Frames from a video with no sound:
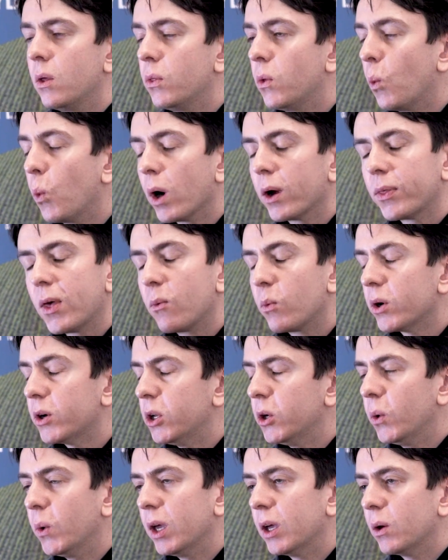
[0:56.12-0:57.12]
The work that we're
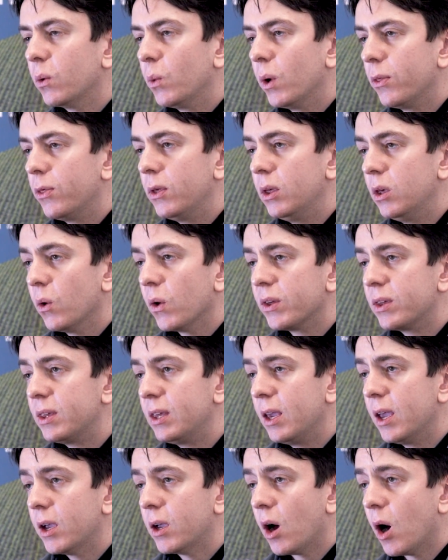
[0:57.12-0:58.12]
doing with the
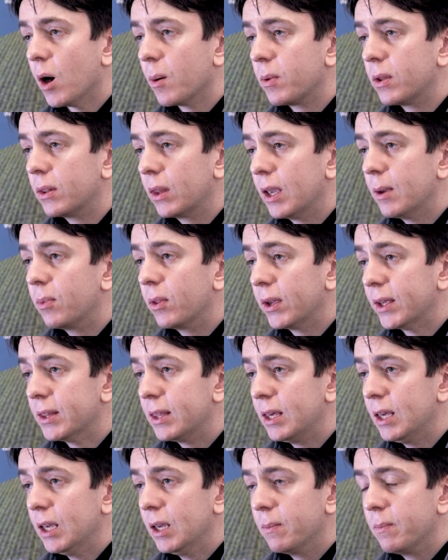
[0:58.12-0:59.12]
USDA carbon labeling
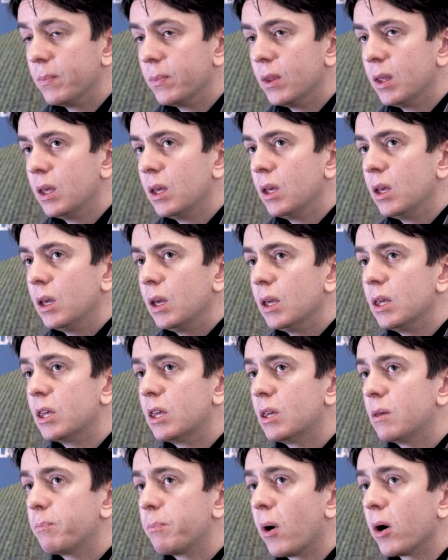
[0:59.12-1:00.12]
team
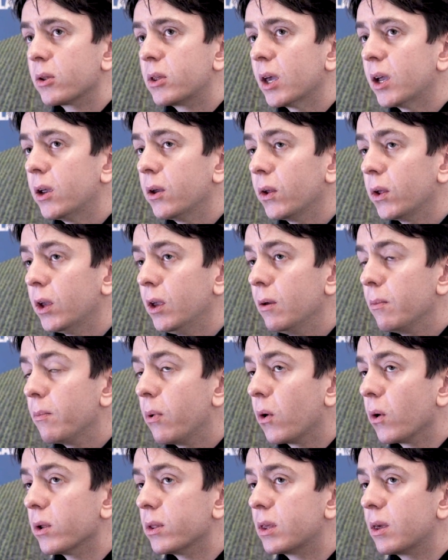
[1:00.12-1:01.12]
is particularly
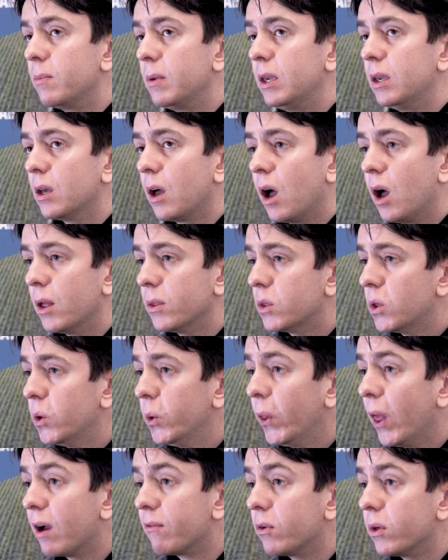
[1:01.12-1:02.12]
important to me on
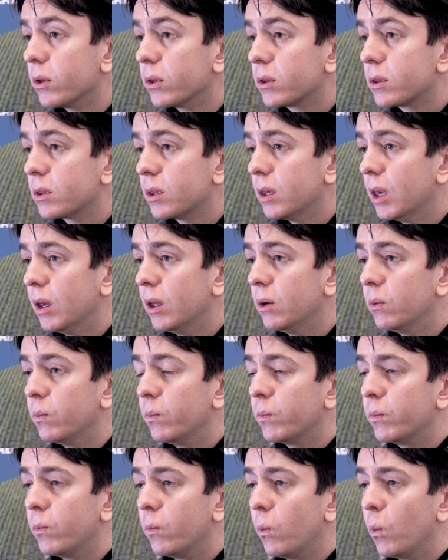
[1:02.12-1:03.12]
two levels.
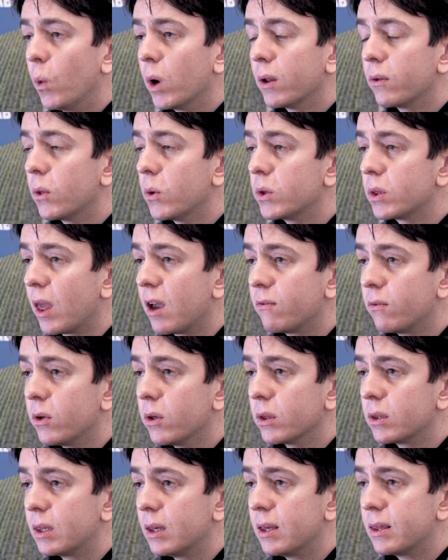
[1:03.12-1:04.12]
And one of those
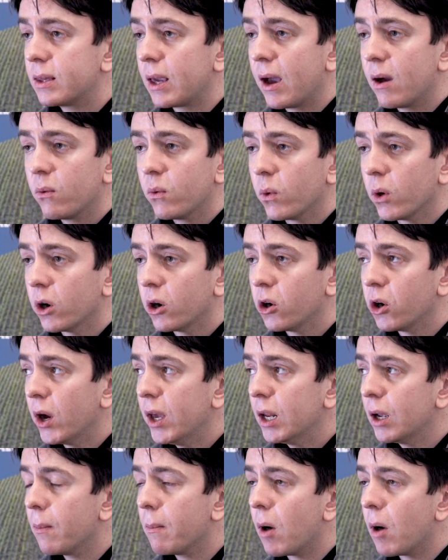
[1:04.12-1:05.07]
levels is that we're creating a